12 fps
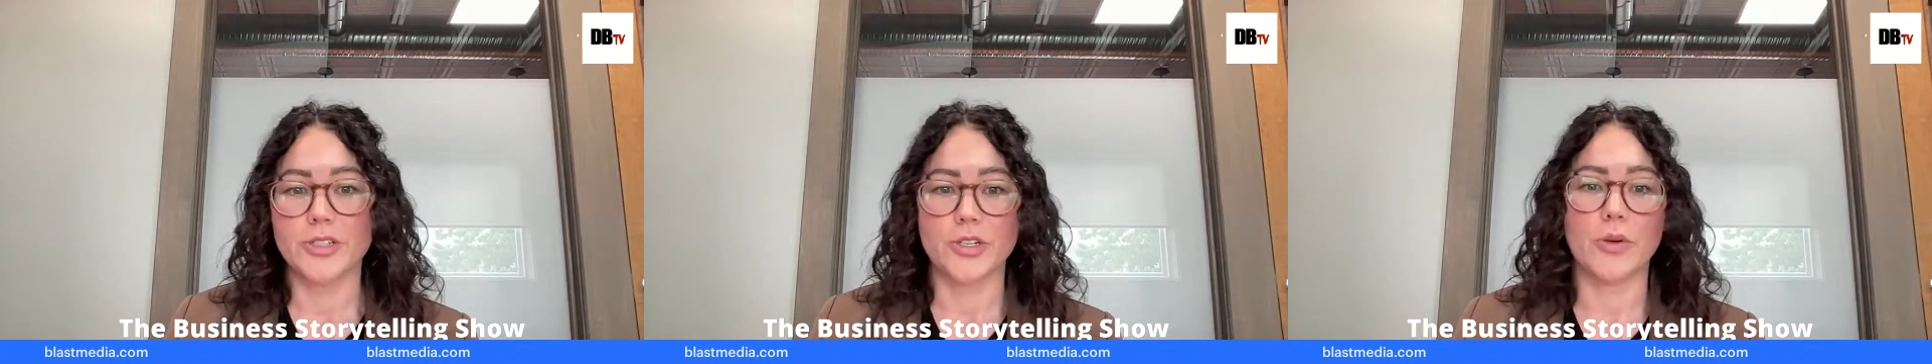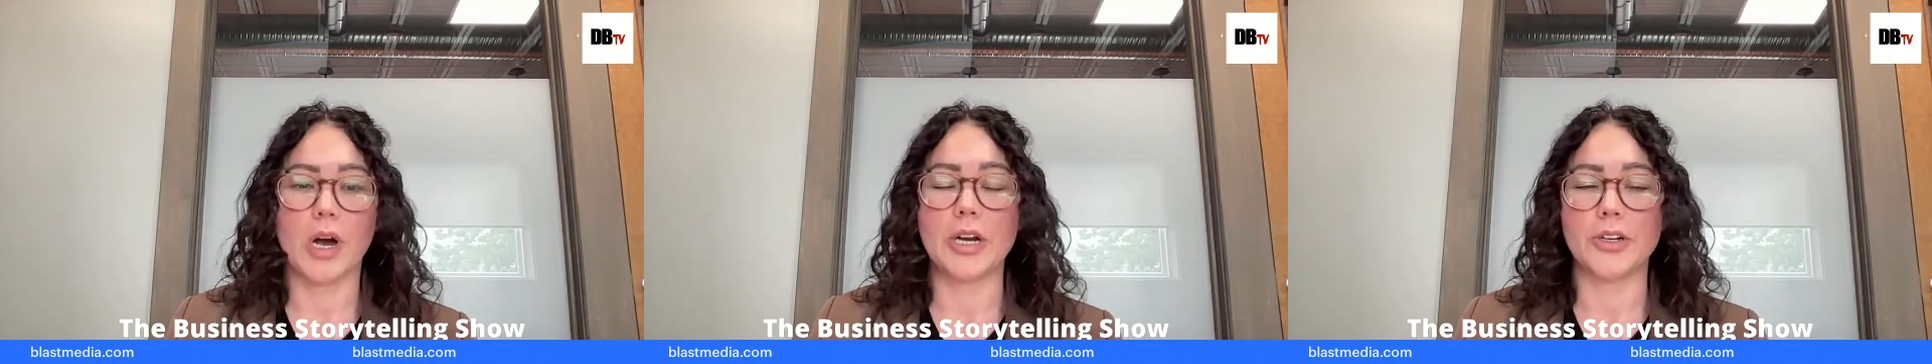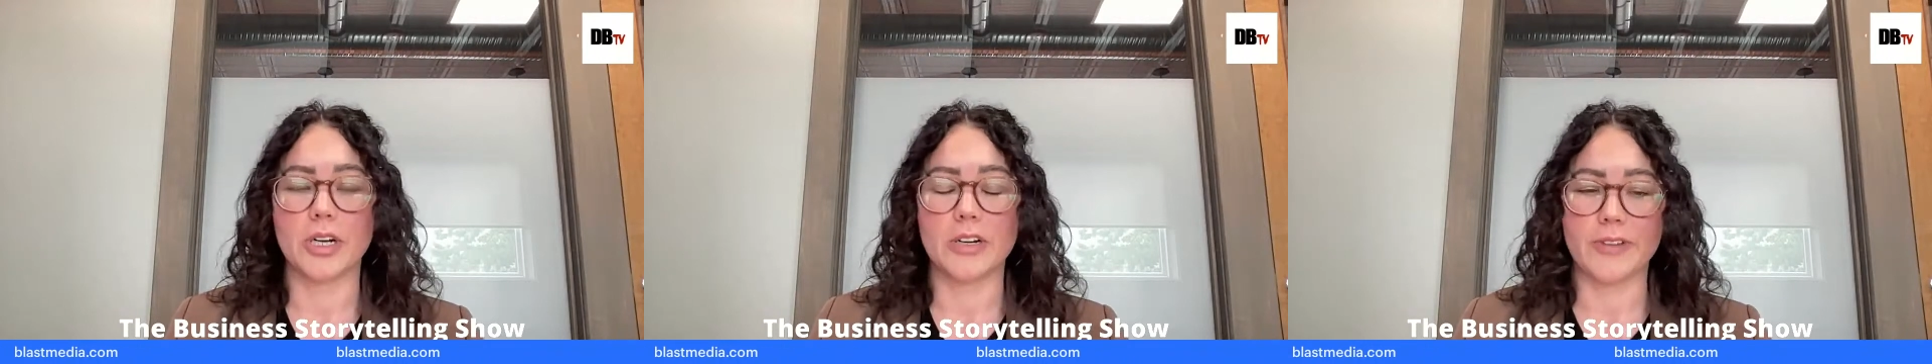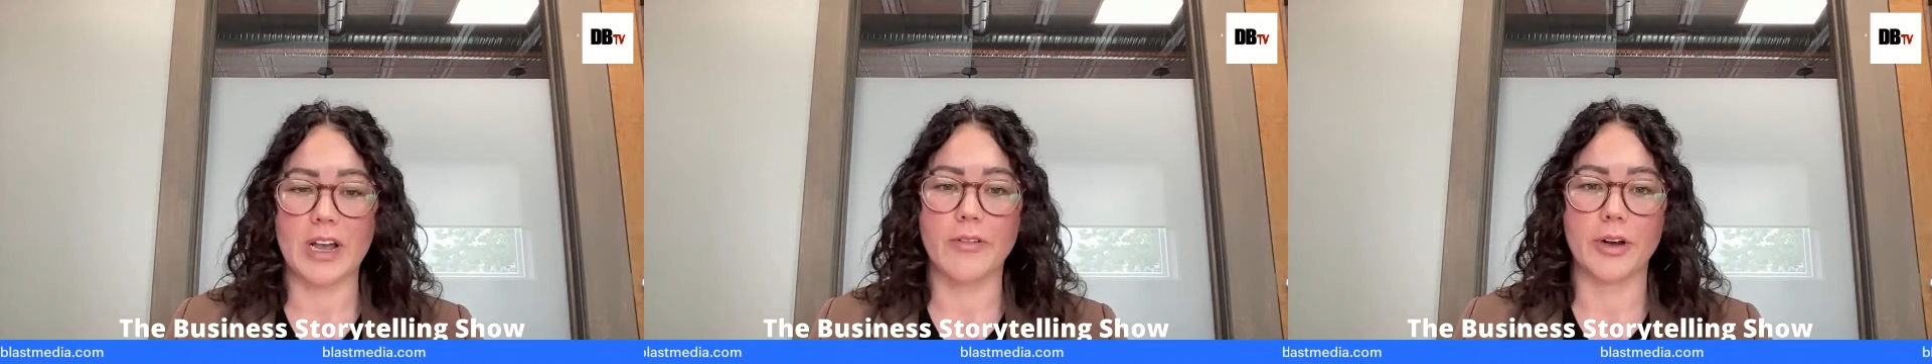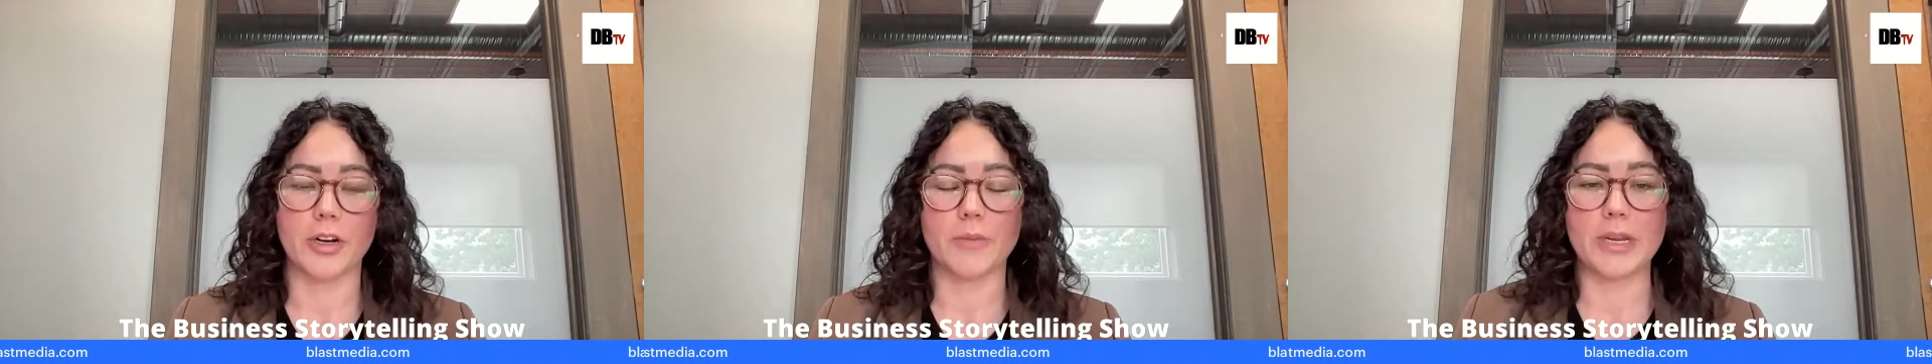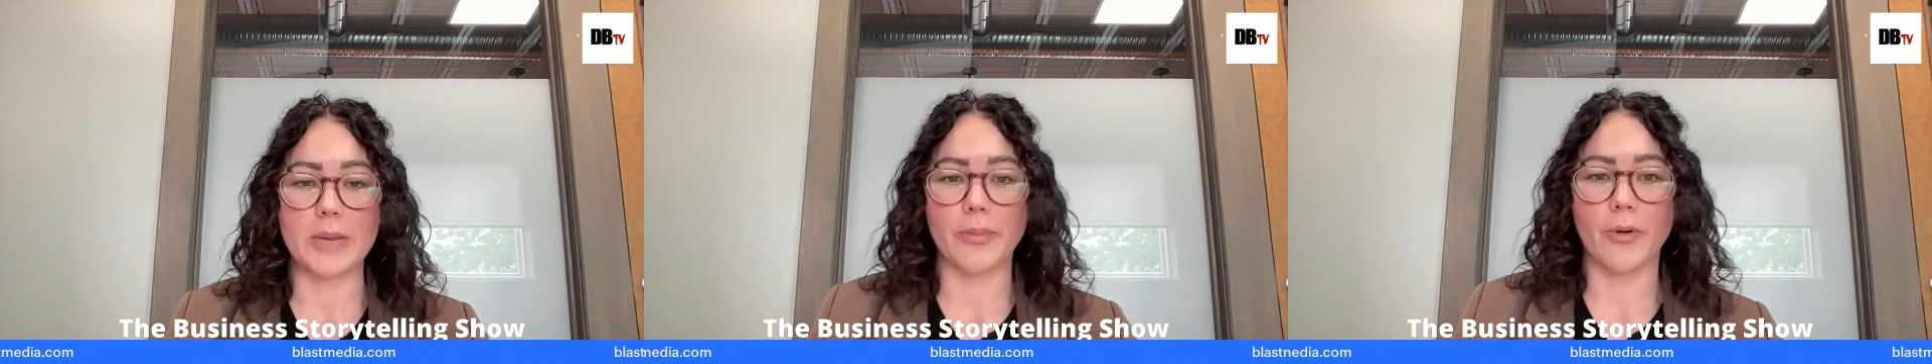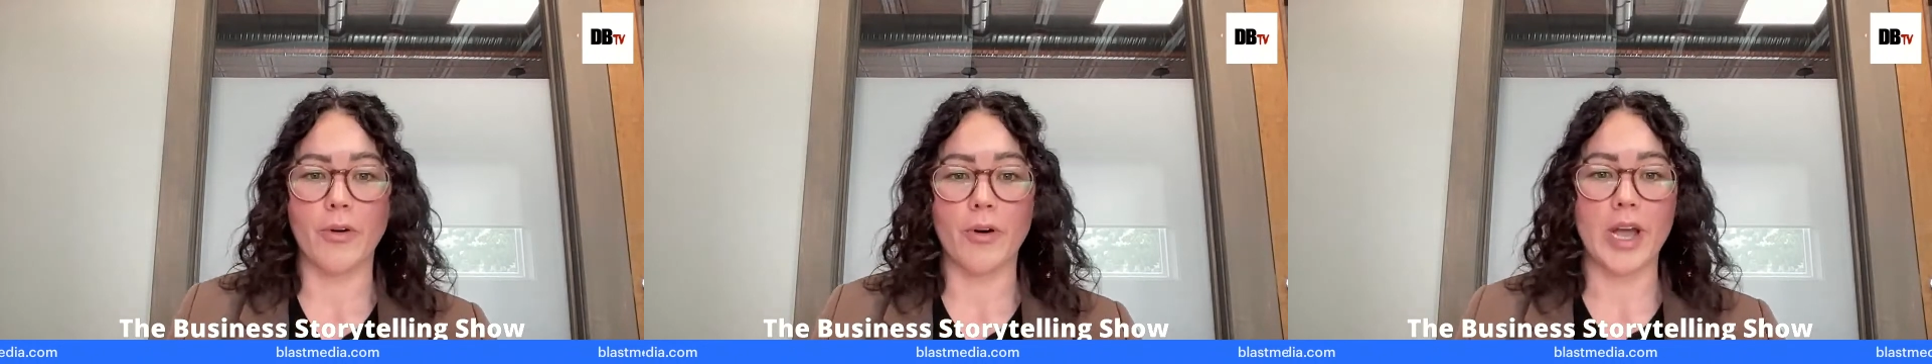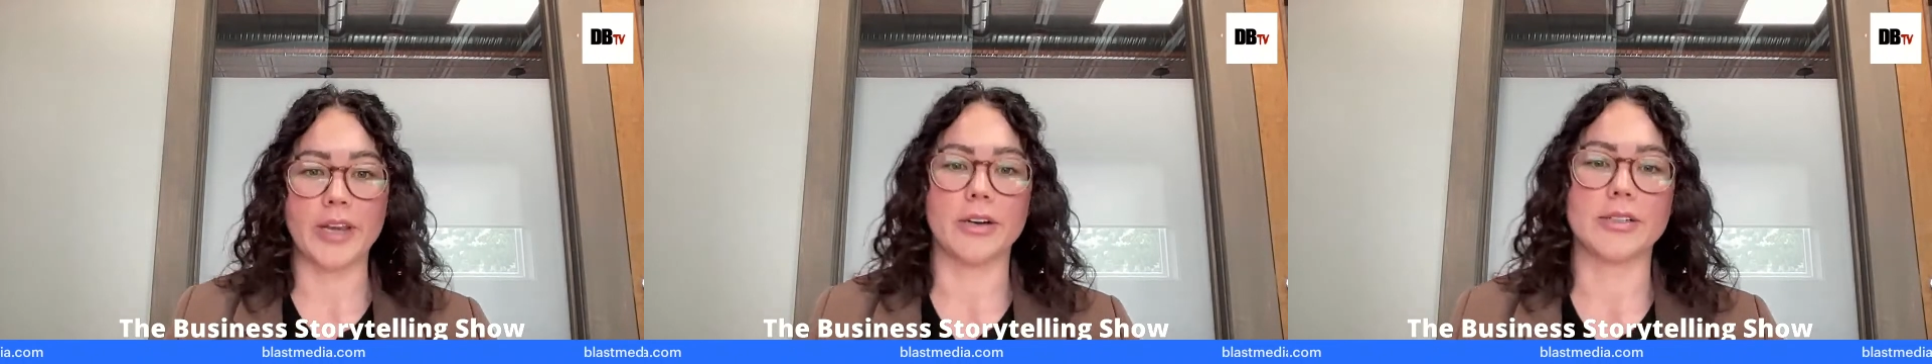200 500 people
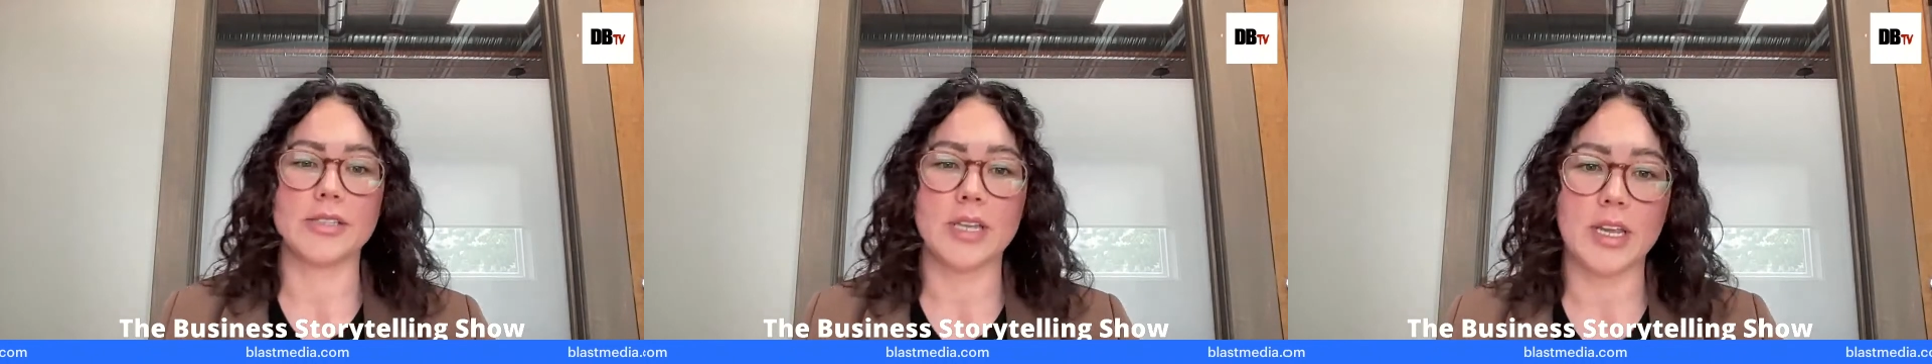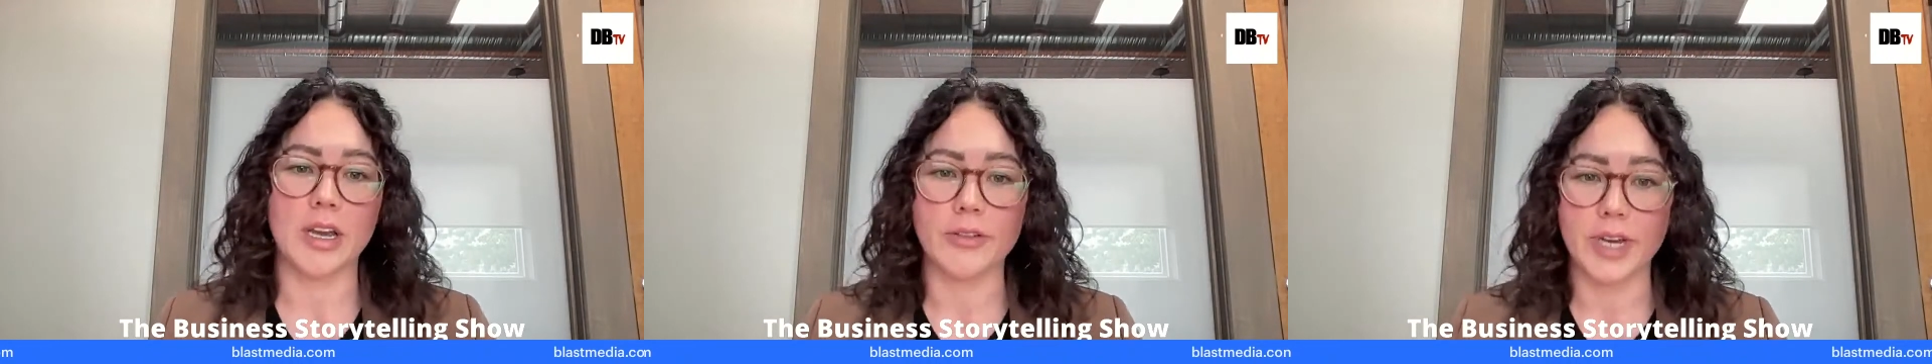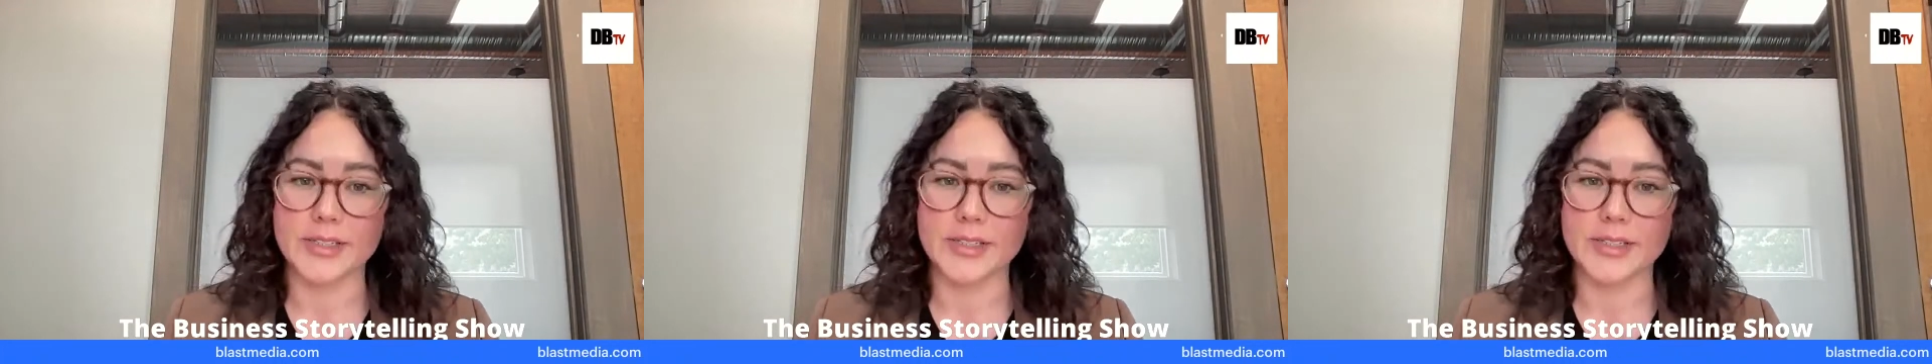and your ceo